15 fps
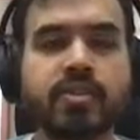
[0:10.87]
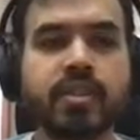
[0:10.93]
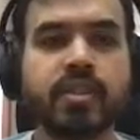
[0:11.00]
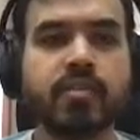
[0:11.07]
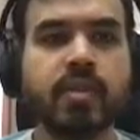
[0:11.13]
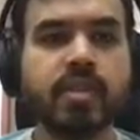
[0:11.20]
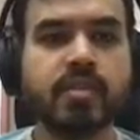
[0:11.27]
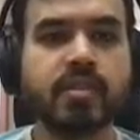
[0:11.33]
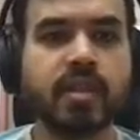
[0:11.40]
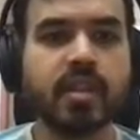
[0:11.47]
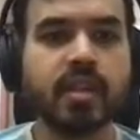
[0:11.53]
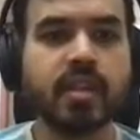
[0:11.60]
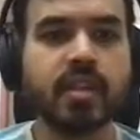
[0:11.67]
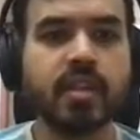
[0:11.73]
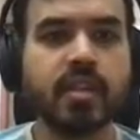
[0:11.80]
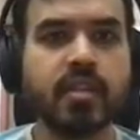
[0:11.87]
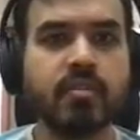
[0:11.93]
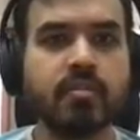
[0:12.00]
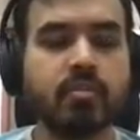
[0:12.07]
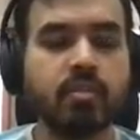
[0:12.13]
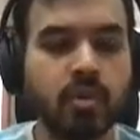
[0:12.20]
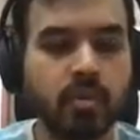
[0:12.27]
my screen
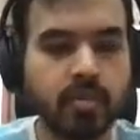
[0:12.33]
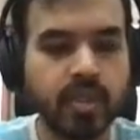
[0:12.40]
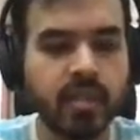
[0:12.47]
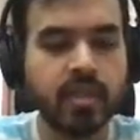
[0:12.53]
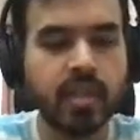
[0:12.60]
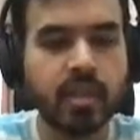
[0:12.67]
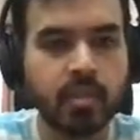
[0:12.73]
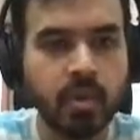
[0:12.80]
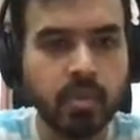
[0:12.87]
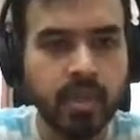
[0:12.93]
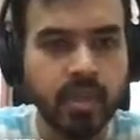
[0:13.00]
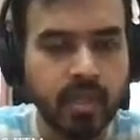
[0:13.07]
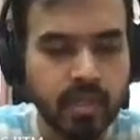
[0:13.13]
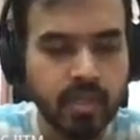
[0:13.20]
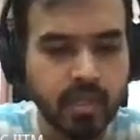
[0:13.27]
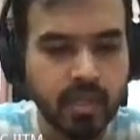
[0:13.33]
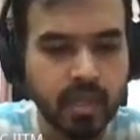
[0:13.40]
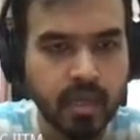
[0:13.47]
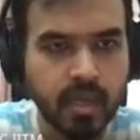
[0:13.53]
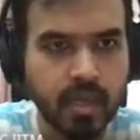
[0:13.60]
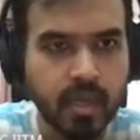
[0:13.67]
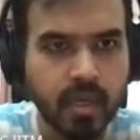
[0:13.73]
in a moment.
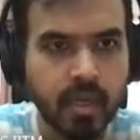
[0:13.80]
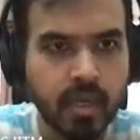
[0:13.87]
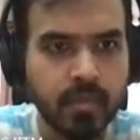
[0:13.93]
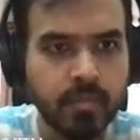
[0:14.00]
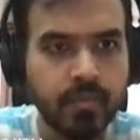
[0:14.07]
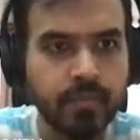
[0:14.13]
I'll